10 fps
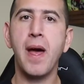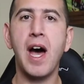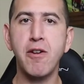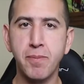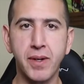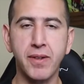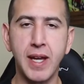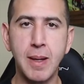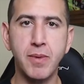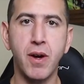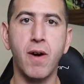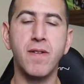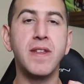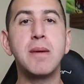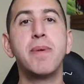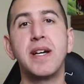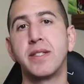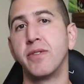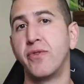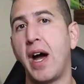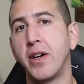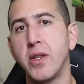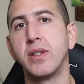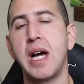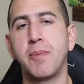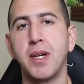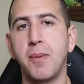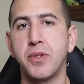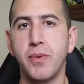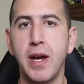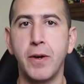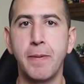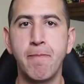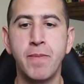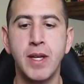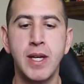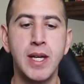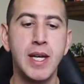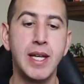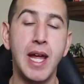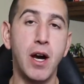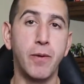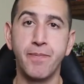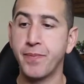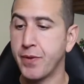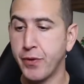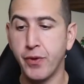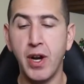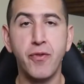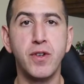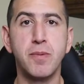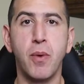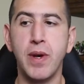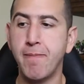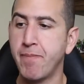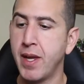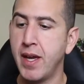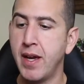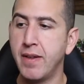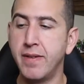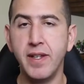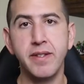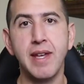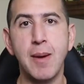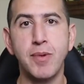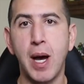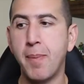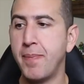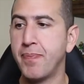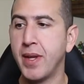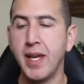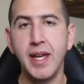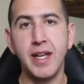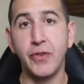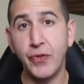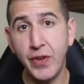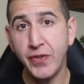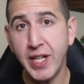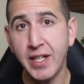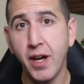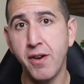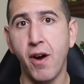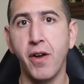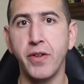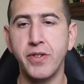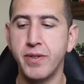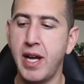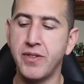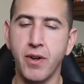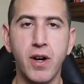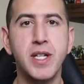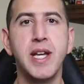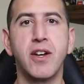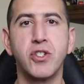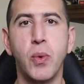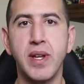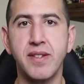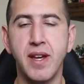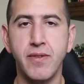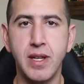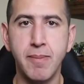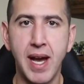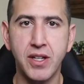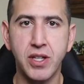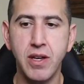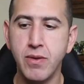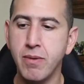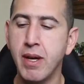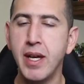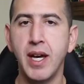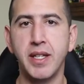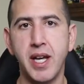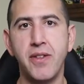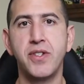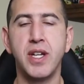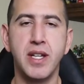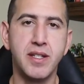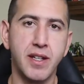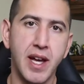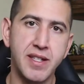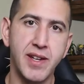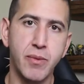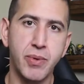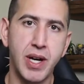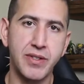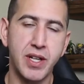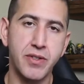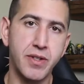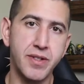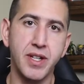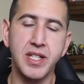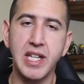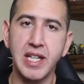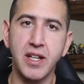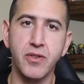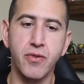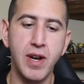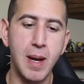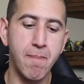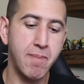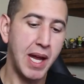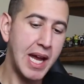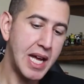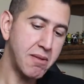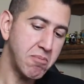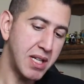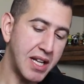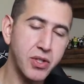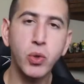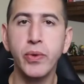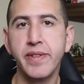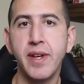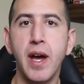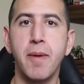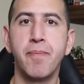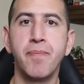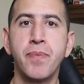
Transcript: I've proclaimed are the best value laptops around. Now, for reference point, this laptop is $1,500 and has an RTX 2070 Max-Q, a 10th gen Intel i7 processor and 16 gigs of RAM, and it has a cool design